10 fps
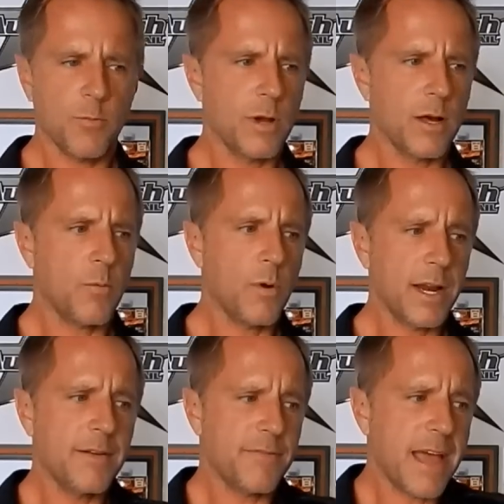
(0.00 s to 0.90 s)
Well,
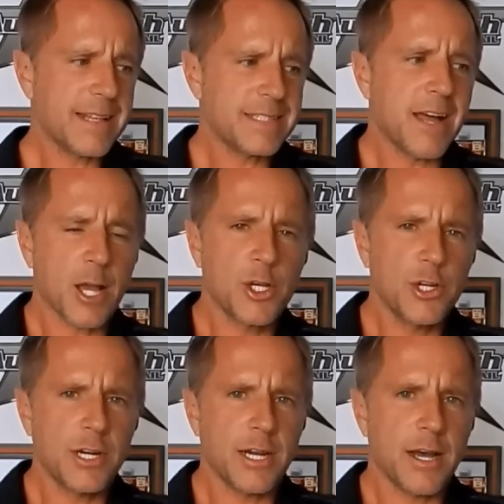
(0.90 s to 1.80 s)
what if that's not
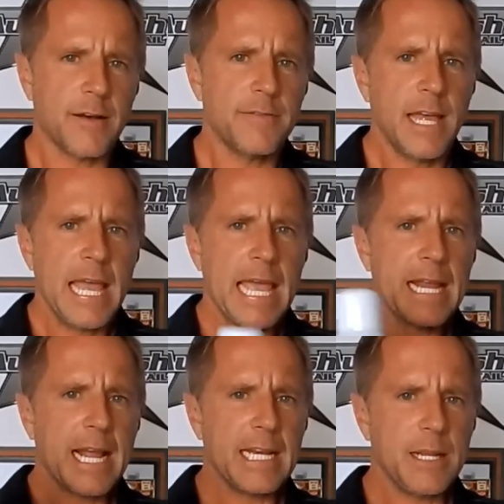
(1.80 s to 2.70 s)
good enough
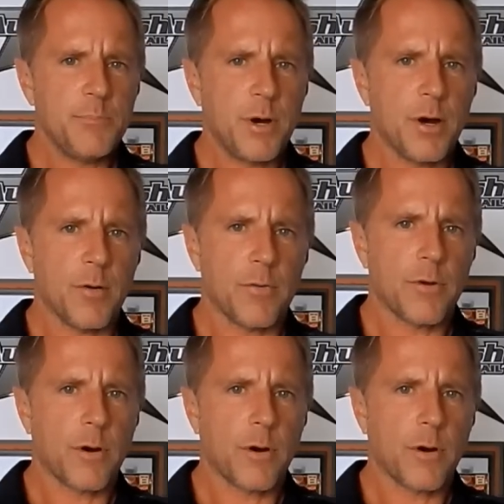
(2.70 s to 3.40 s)
and I need both?